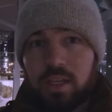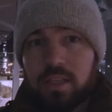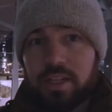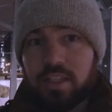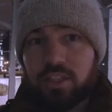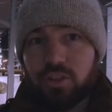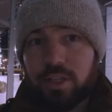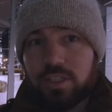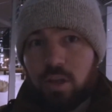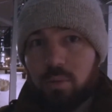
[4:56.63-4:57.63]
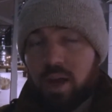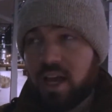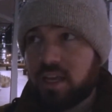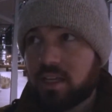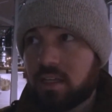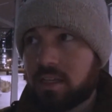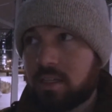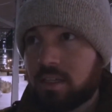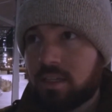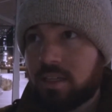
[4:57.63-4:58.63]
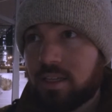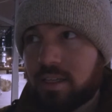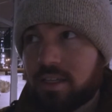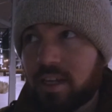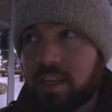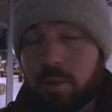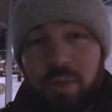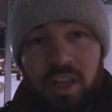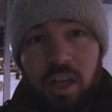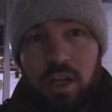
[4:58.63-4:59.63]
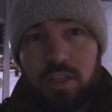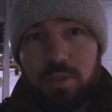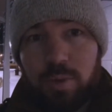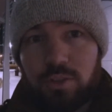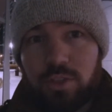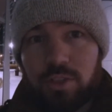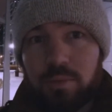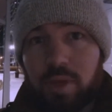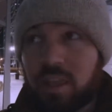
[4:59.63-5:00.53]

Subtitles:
letting the trains go by, getting them in a long exposure.